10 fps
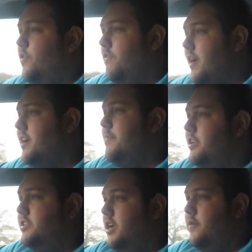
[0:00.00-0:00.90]
recommend
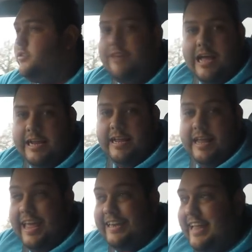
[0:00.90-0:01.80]
you go and track
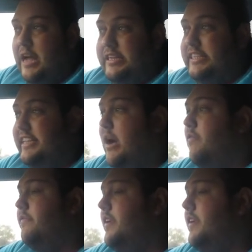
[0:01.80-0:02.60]
it down yourself.